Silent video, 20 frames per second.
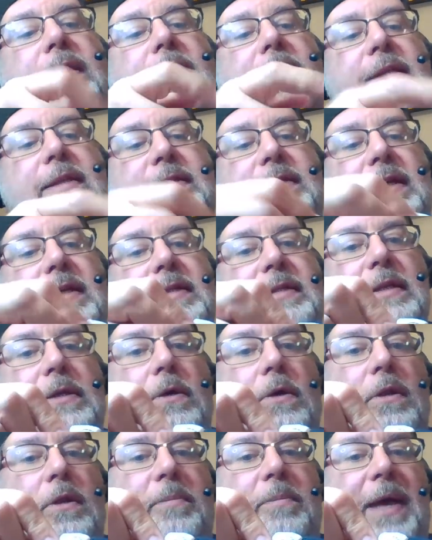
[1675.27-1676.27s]
and then it says
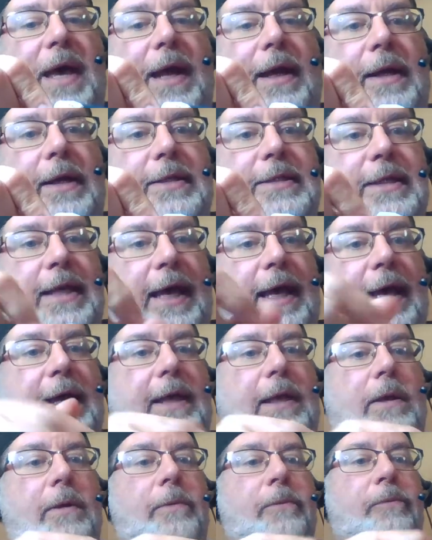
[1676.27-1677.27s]
it on the back of the
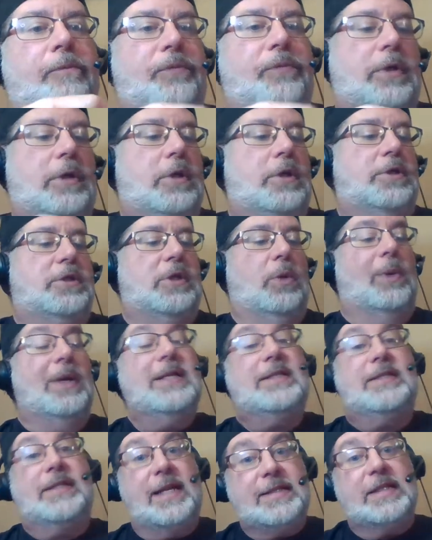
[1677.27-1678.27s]
tag. So
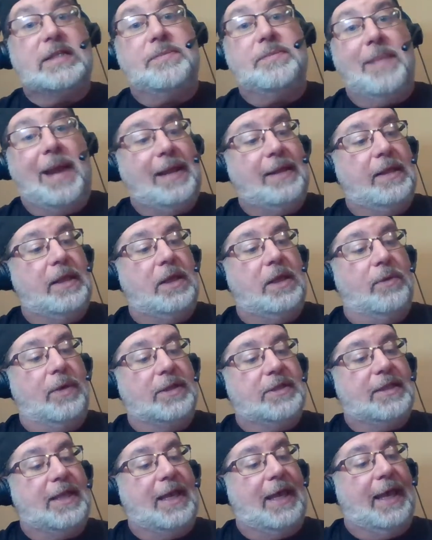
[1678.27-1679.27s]
when it says it's made in the
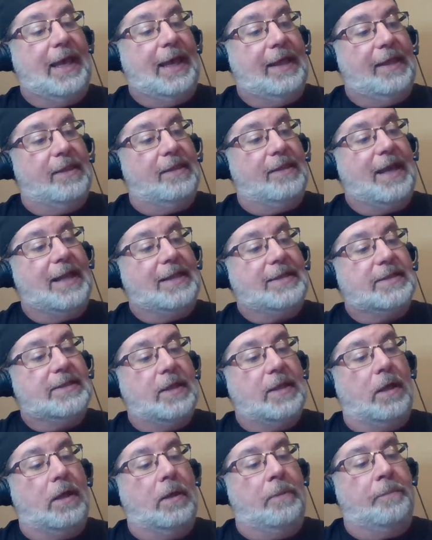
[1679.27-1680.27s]
USA,
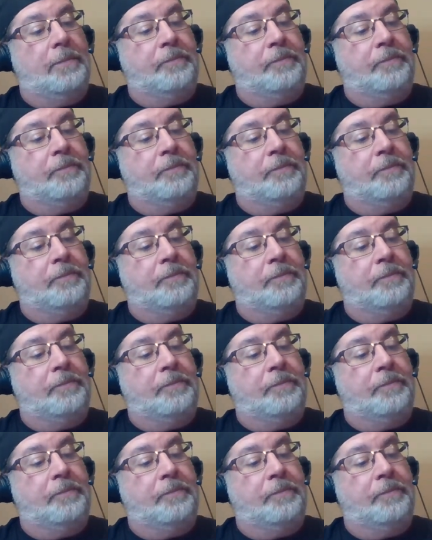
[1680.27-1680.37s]
that's